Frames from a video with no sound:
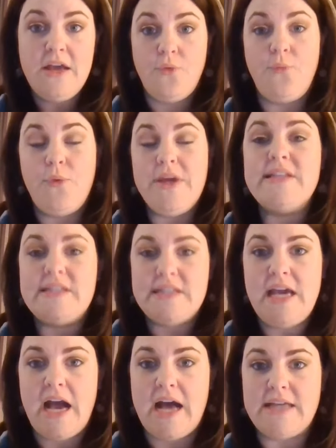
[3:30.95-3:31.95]
We
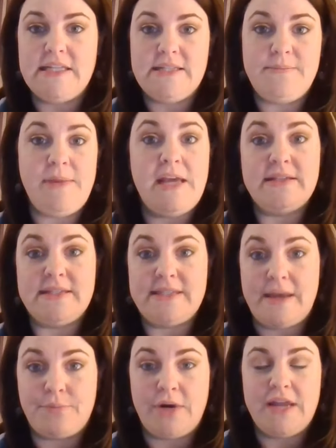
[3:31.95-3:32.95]
see us as being
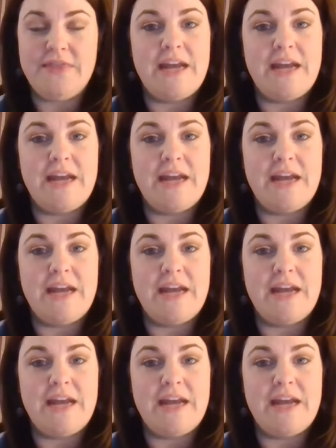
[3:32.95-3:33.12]
separate.